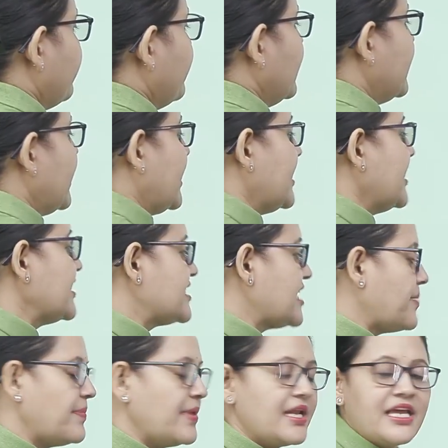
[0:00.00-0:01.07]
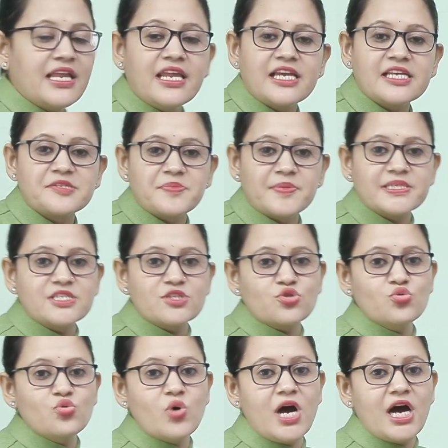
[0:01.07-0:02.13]
we will take an example here, express
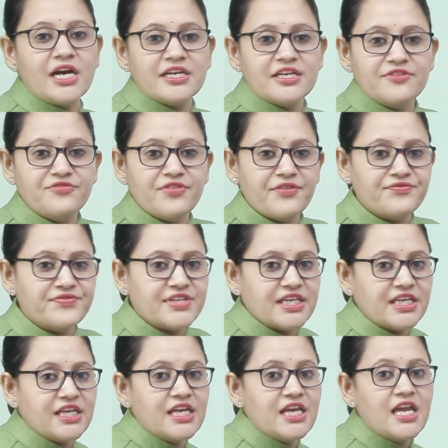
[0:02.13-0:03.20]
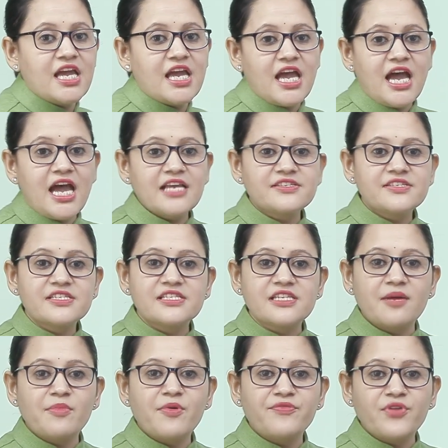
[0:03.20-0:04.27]
250 as the
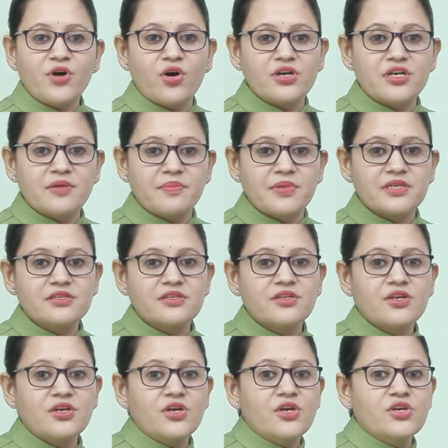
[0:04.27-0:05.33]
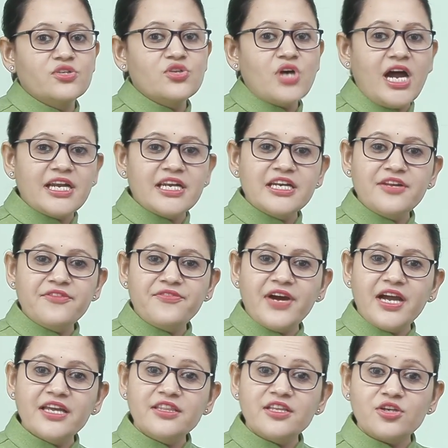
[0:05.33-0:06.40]
sum of the odd number. So,
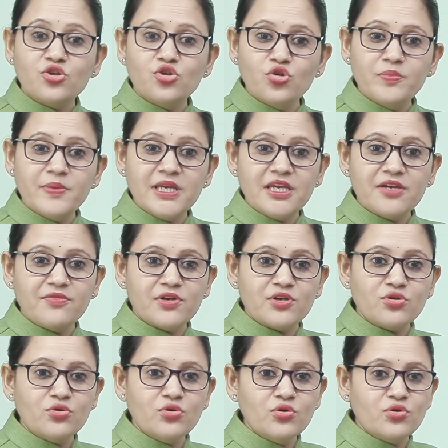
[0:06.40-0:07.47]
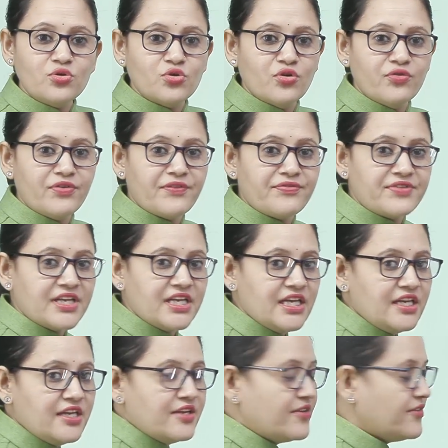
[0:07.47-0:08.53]
identify the cube equal to 250,
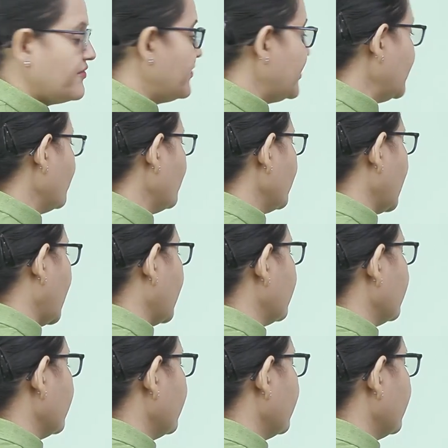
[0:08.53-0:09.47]
we know that.